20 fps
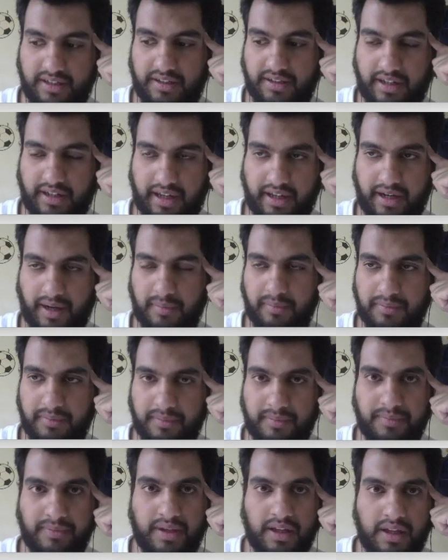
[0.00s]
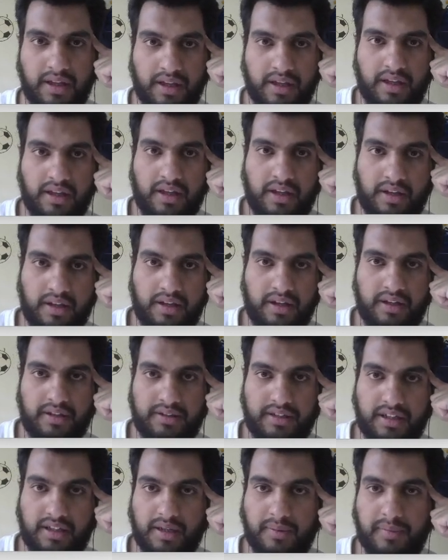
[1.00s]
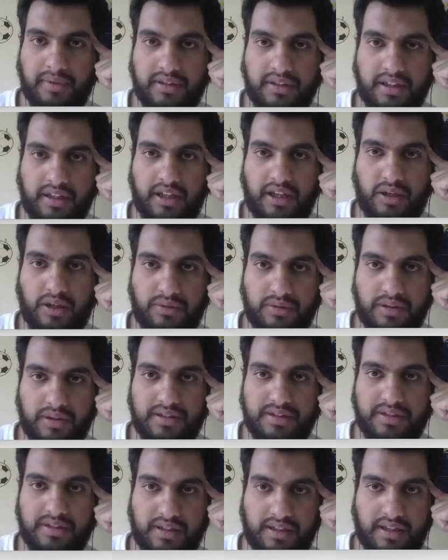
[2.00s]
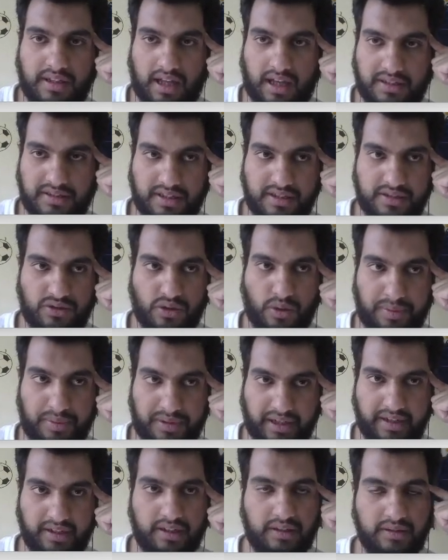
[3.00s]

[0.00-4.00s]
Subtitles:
diagram, determine the equivalence classes obtained